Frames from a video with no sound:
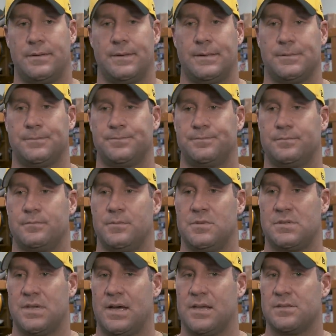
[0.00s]
Um,
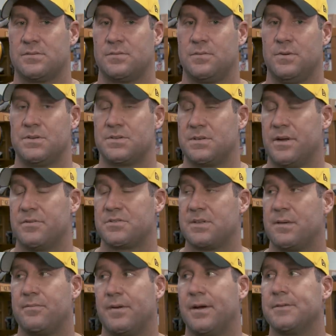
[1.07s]
these guys, we just never
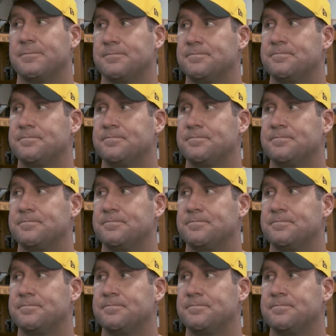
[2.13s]
stop fighting.